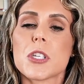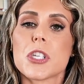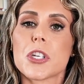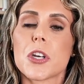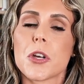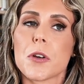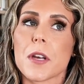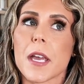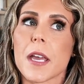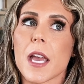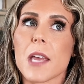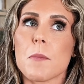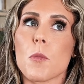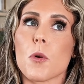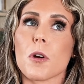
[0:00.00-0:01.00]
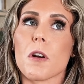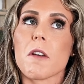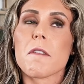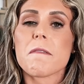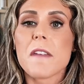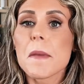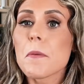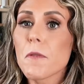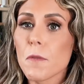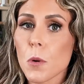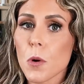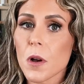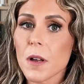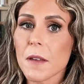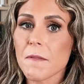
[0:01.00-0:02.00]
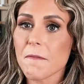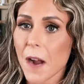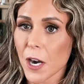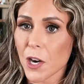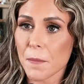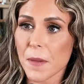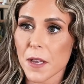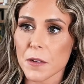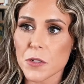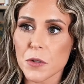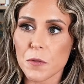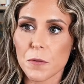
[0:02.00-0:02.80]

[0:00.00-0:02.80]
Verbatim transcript: to create a more favorable environment